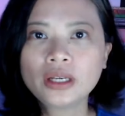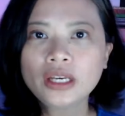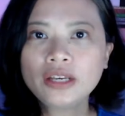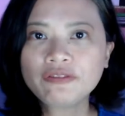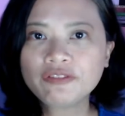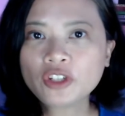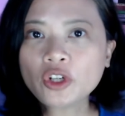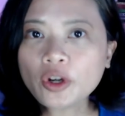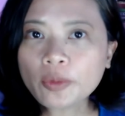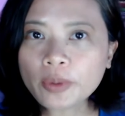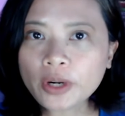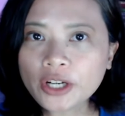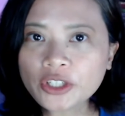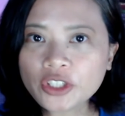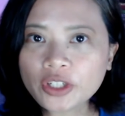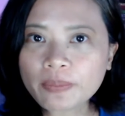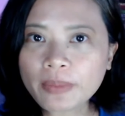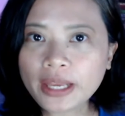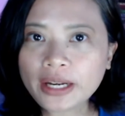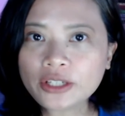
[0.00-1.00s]
If you're a
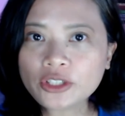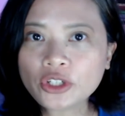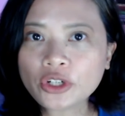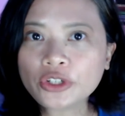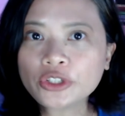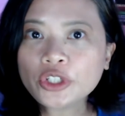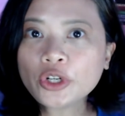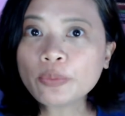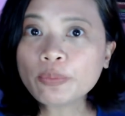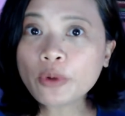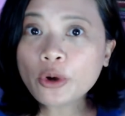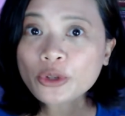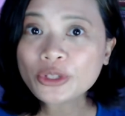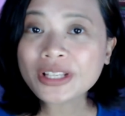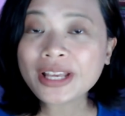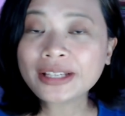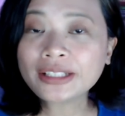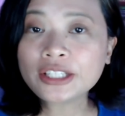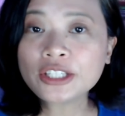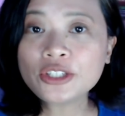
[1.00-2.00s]
project manager, you're
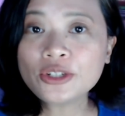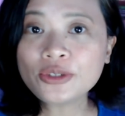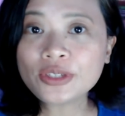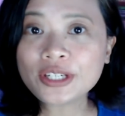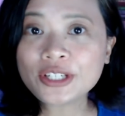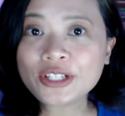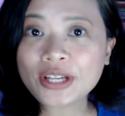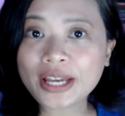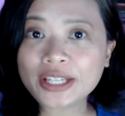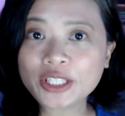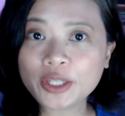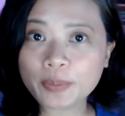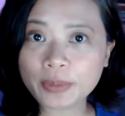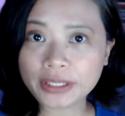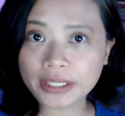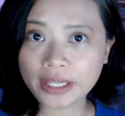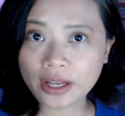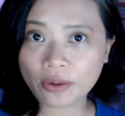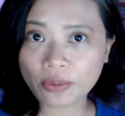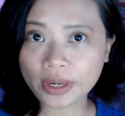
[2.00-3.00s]
most likely using
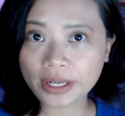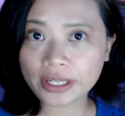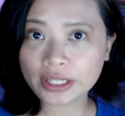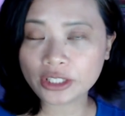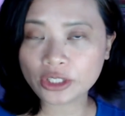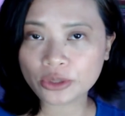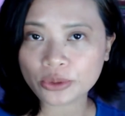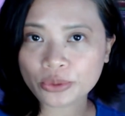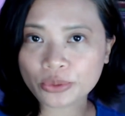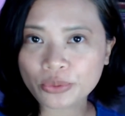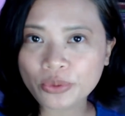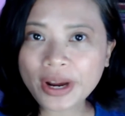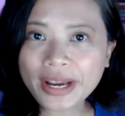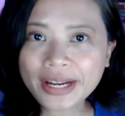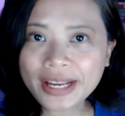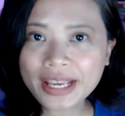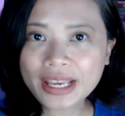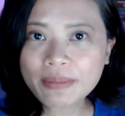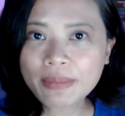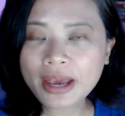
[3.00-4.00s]
ChatGPT already to
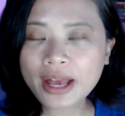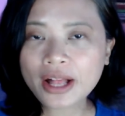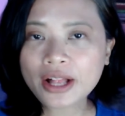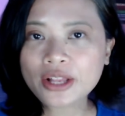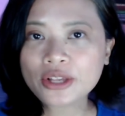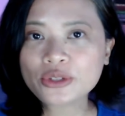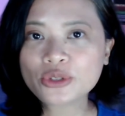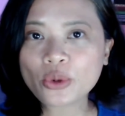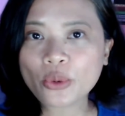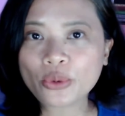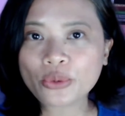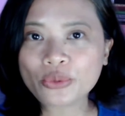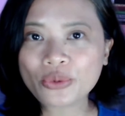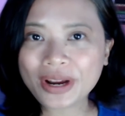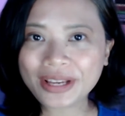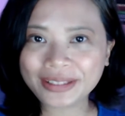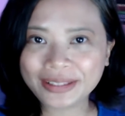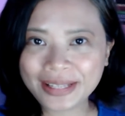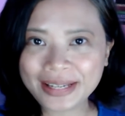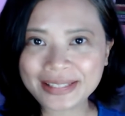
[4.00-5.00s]
write emails or
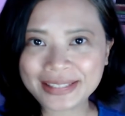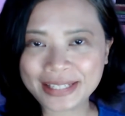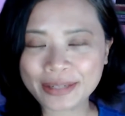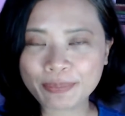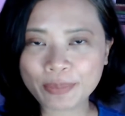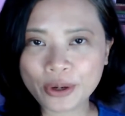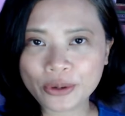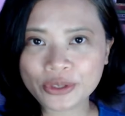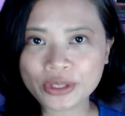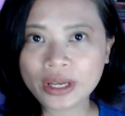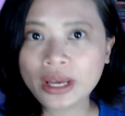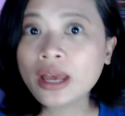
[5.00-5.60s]
write LinkedIn posts.